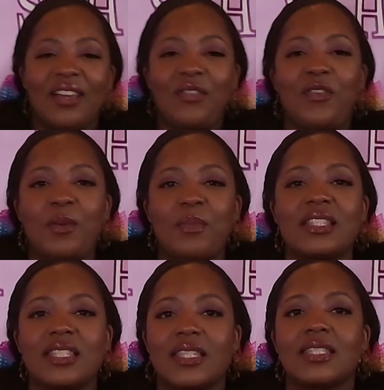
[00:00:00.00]
for me
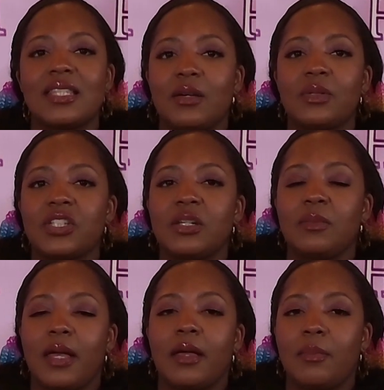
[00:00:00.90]
to see what she
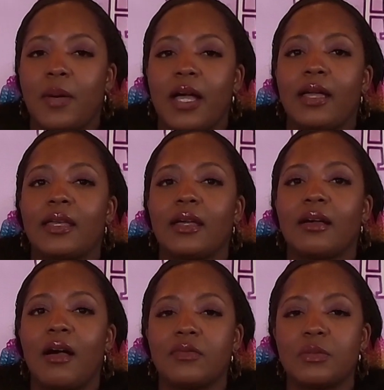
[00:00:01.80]
meant by get
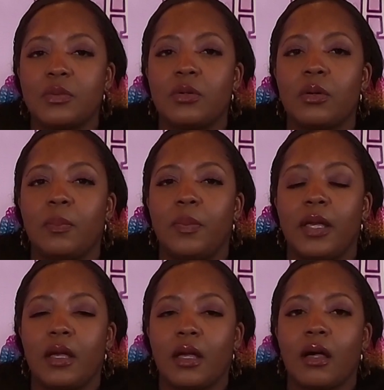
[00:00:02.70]
comfortable
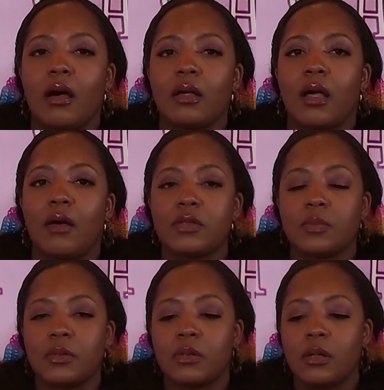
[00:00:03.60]
being
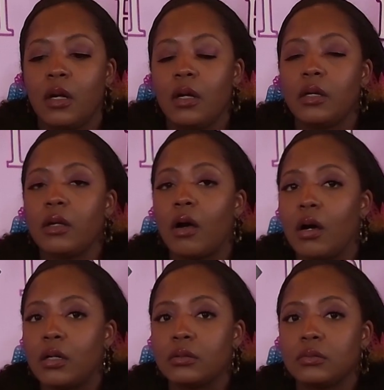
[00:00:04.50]
uncomfortable.
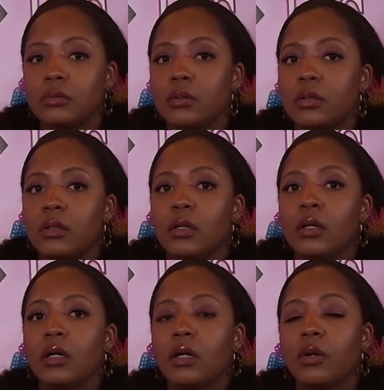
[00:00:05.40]
Y'all,
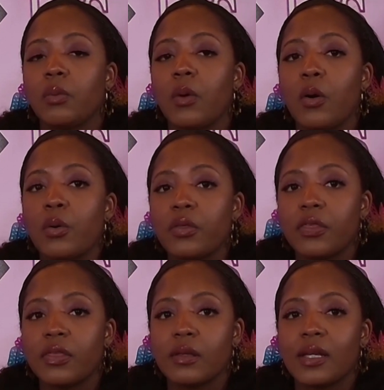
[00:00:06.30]
growth
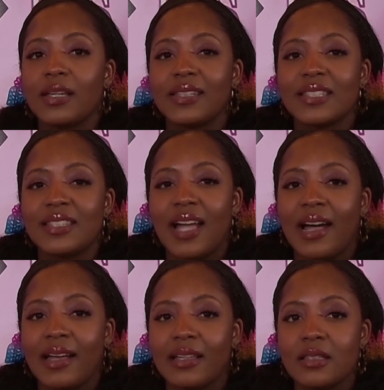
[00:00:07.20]
is
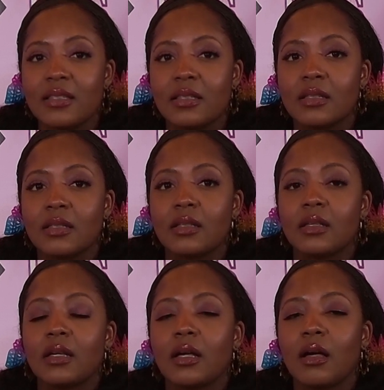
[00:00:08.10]
not
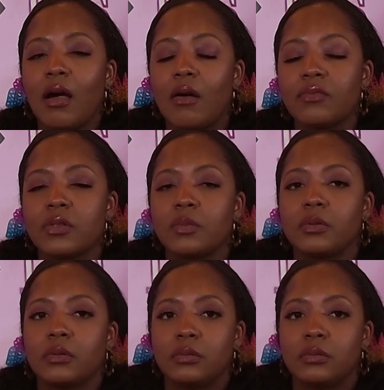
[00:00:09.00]
comfortable.